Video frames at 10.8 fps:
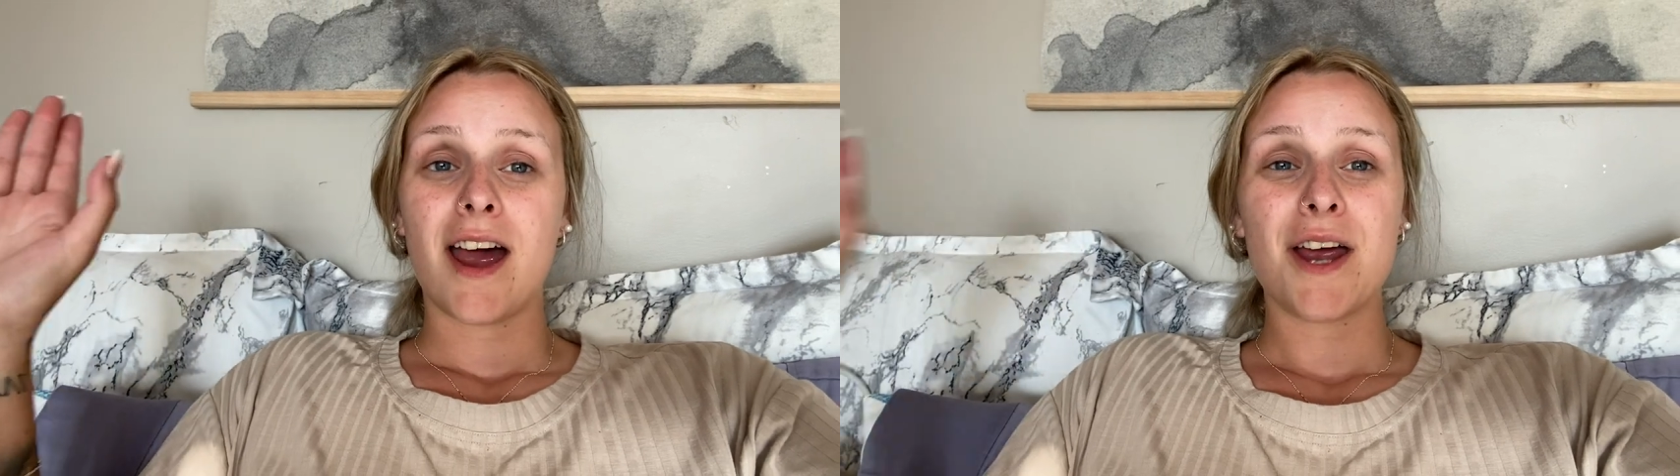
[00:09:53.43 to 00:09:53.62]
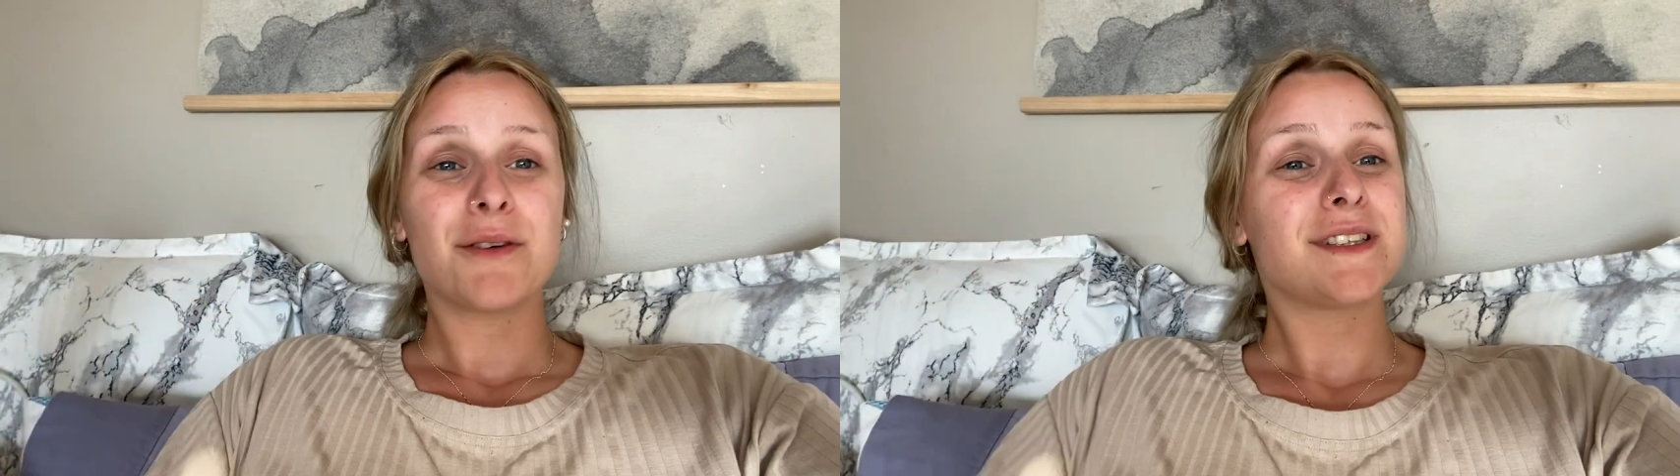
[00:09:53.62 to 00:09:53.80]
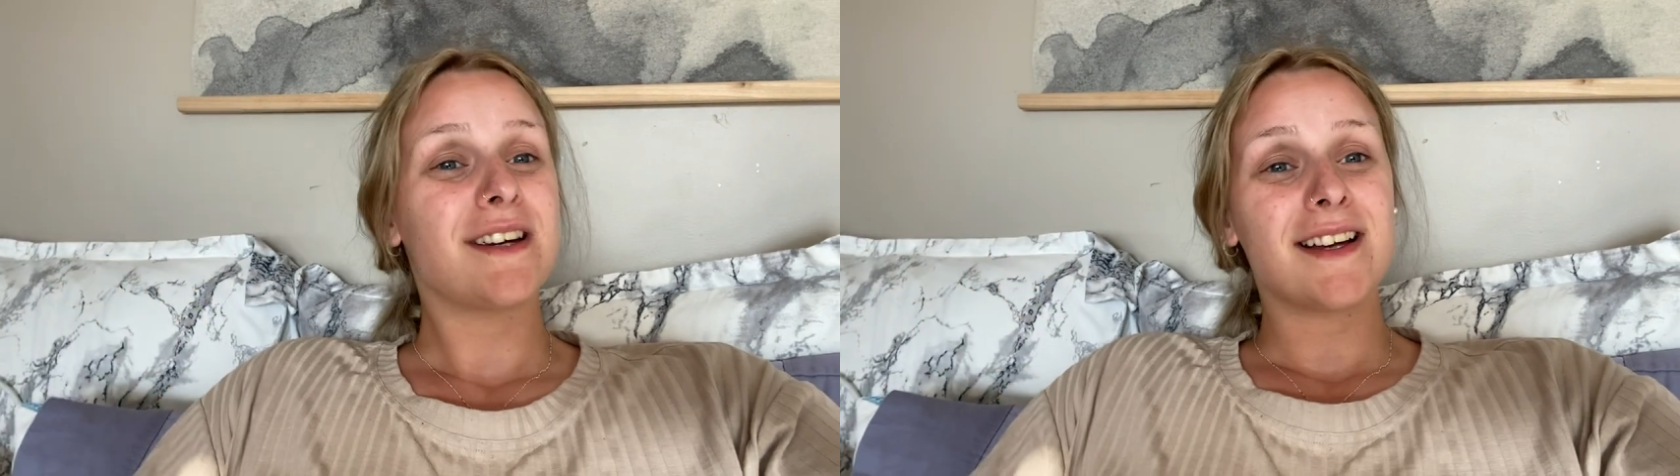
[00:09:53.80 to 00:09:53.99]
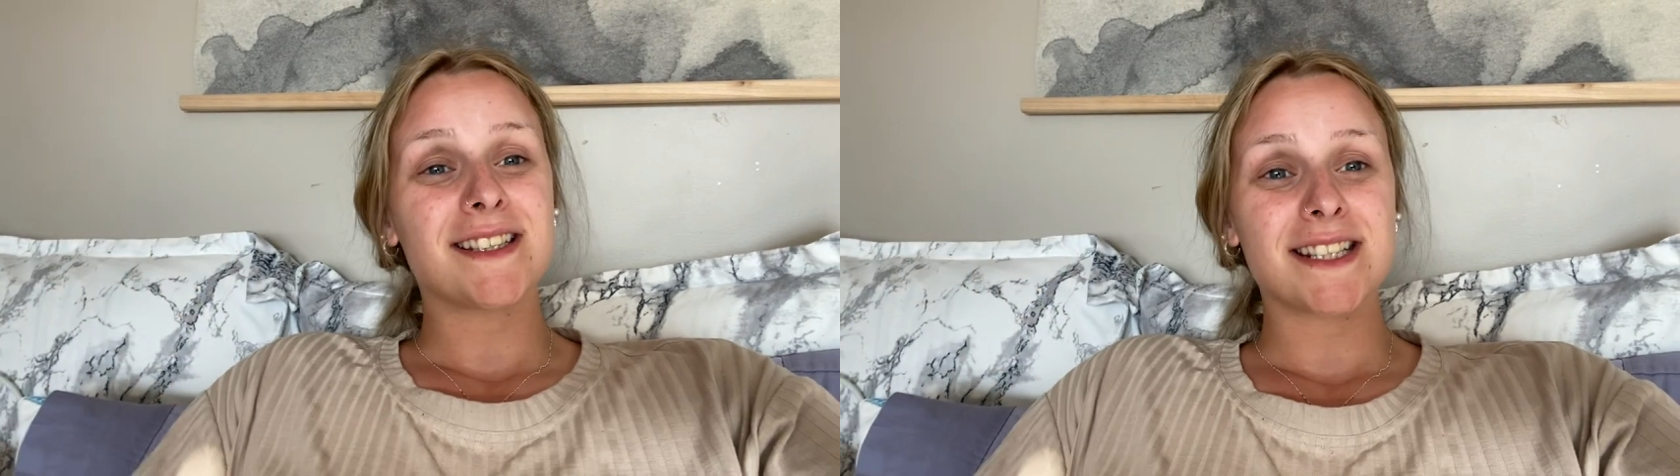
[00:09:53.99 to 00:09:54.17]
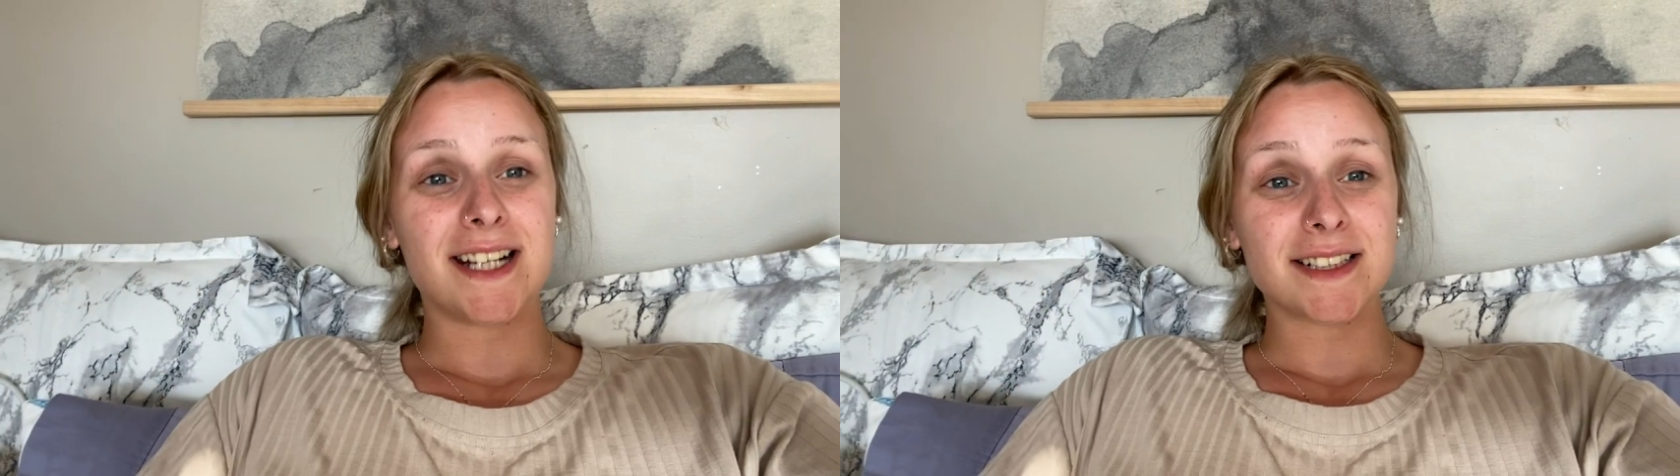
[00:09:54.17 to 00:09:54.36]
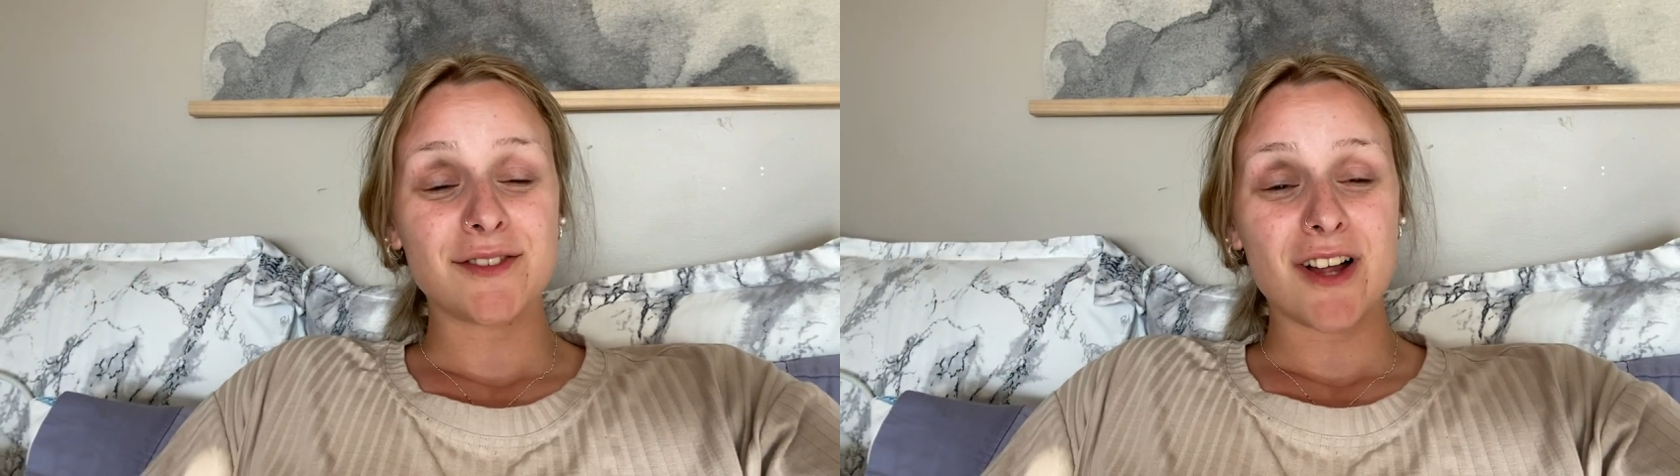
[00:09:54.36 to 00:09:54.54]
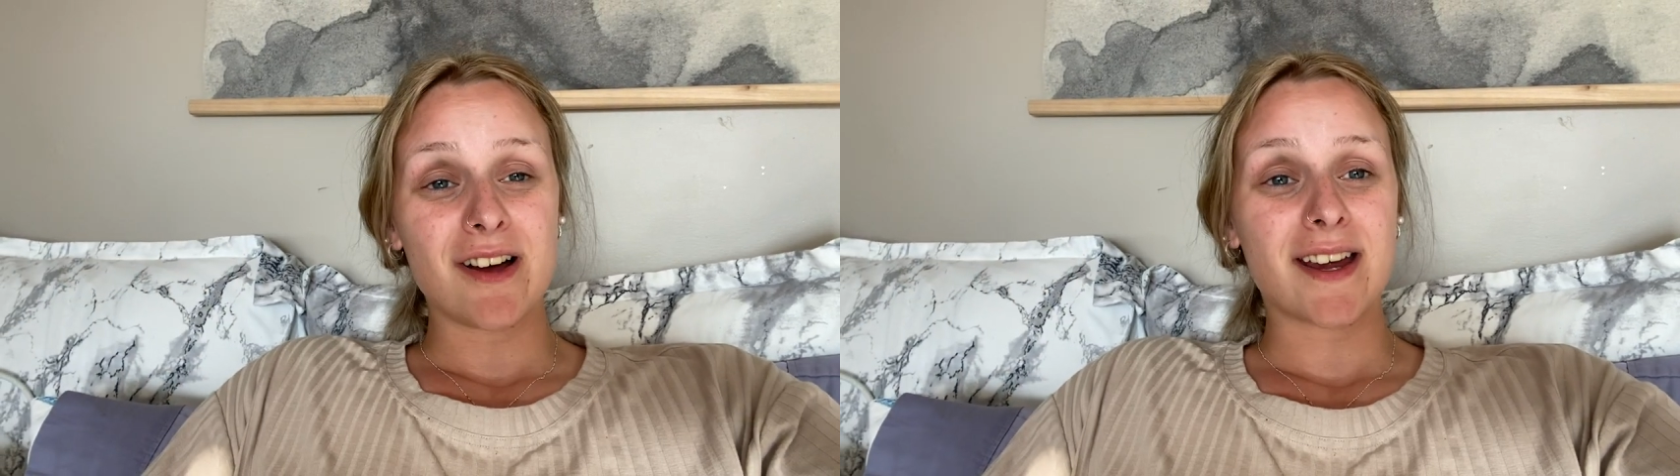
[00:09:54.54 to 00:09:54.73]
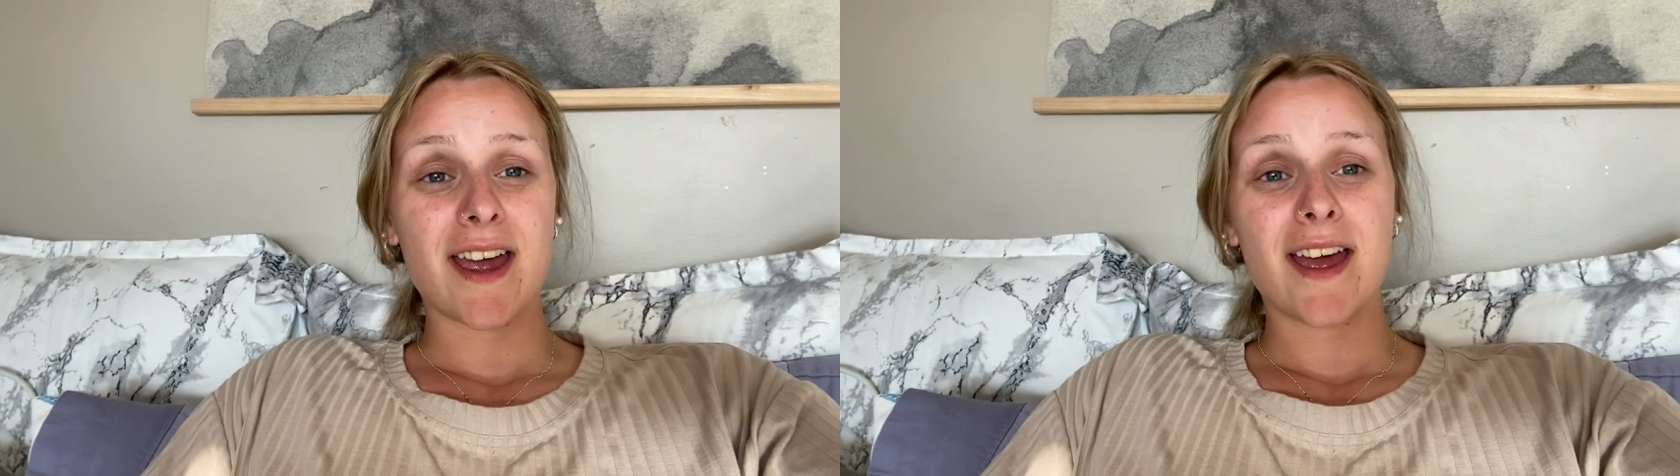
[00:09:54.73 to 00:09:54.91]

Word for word: I will see you guys in the next vlog,